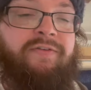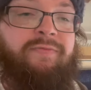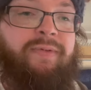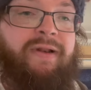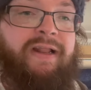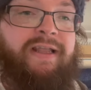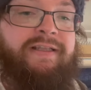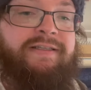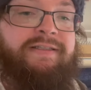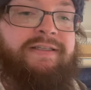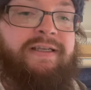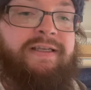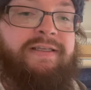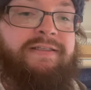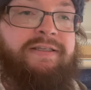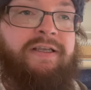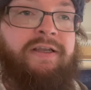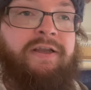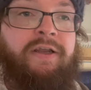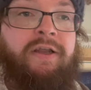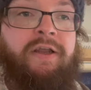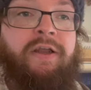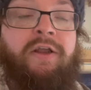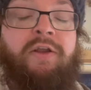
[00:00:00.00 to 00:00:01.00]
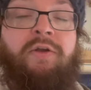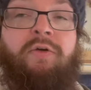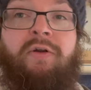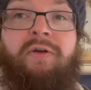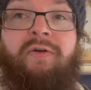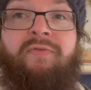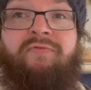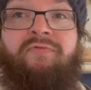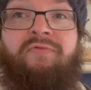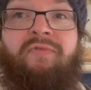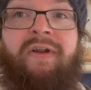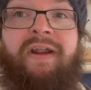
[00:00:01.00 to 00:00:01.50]
of places. Got
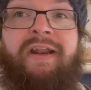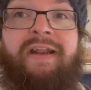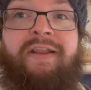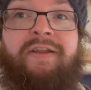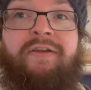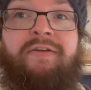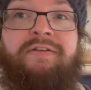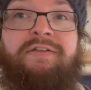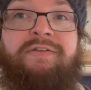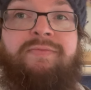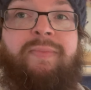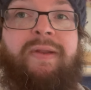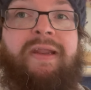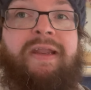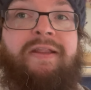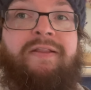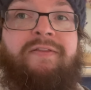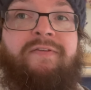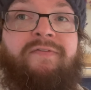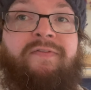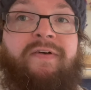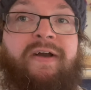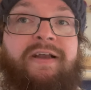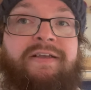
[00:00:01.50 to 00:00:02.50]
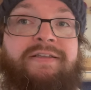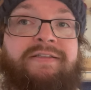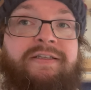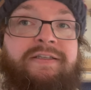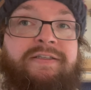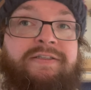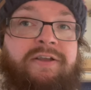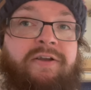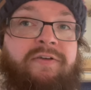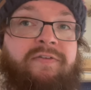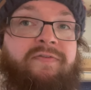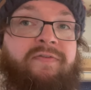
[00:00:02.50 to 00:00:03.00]
a really good speed, the
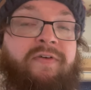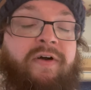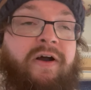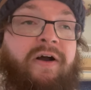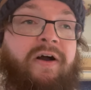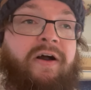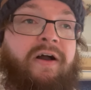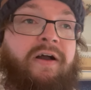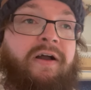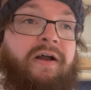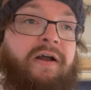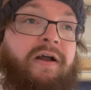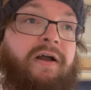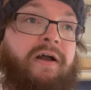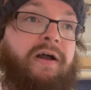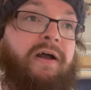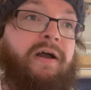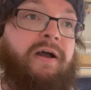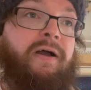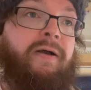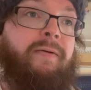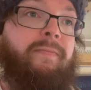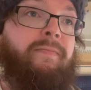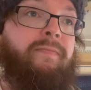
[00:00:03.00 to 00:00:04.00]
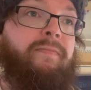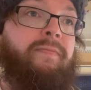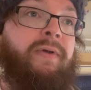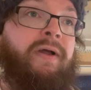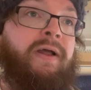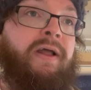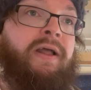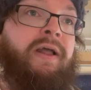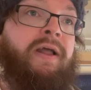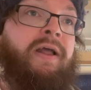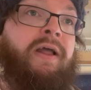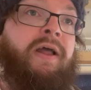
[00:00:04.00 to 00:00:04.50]
fastest so far,
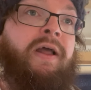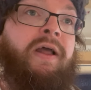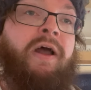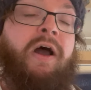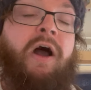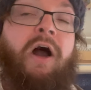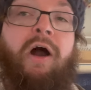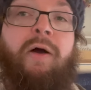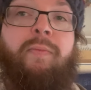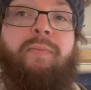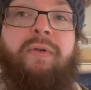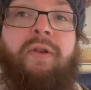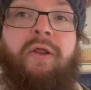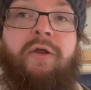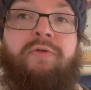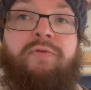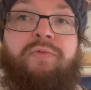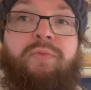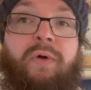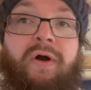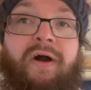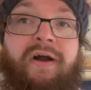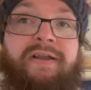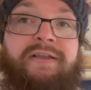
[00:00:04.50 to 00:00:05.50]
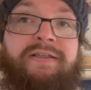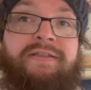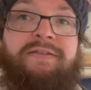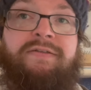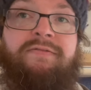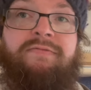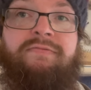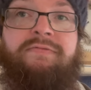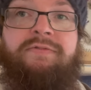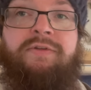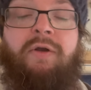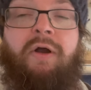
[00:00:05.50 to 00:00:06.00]
upload
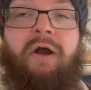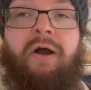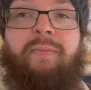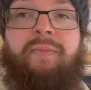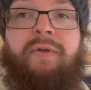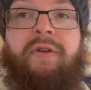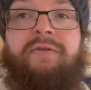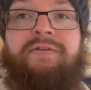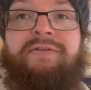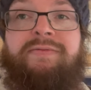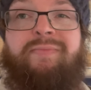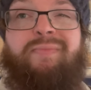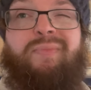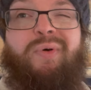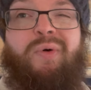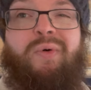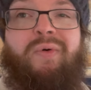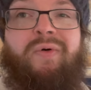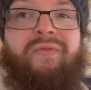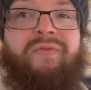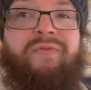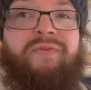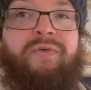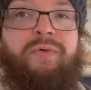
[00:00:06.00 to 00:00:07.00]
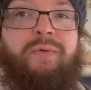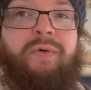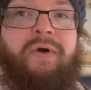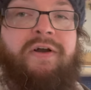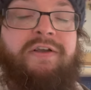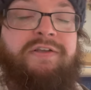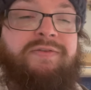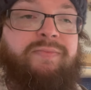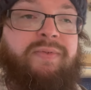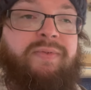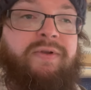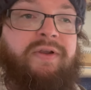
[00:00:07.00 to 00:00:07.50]
wise. So upload's important to
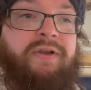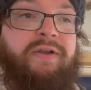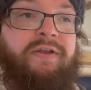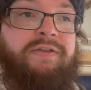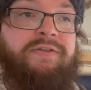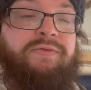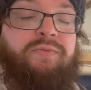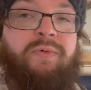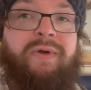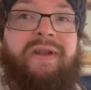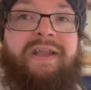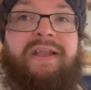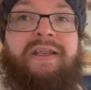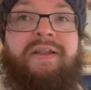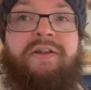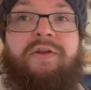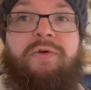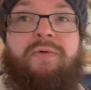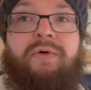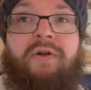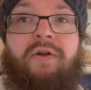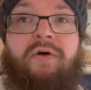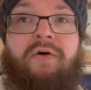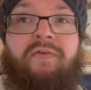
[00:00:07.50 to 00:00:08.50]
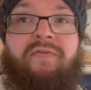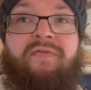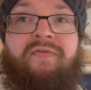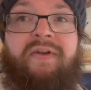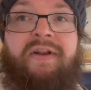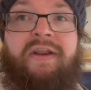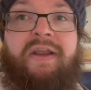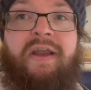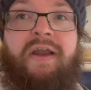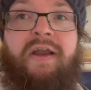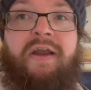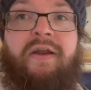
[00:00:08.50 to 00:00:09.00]
us because we do a lot of
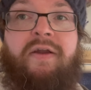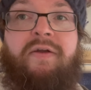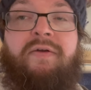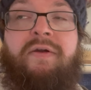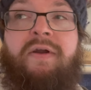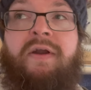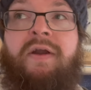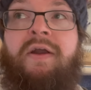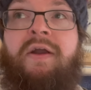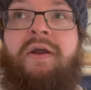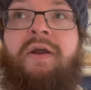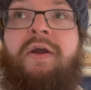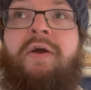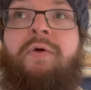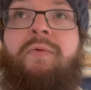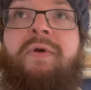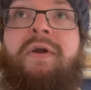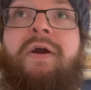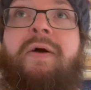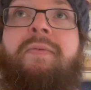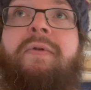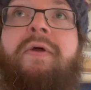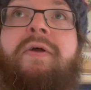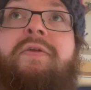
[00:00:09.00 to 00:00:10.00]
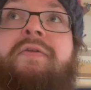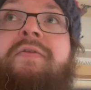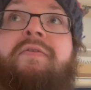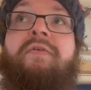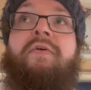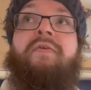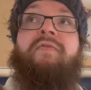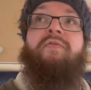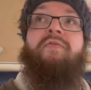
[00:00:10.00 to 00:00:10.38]
video, we upload a lot of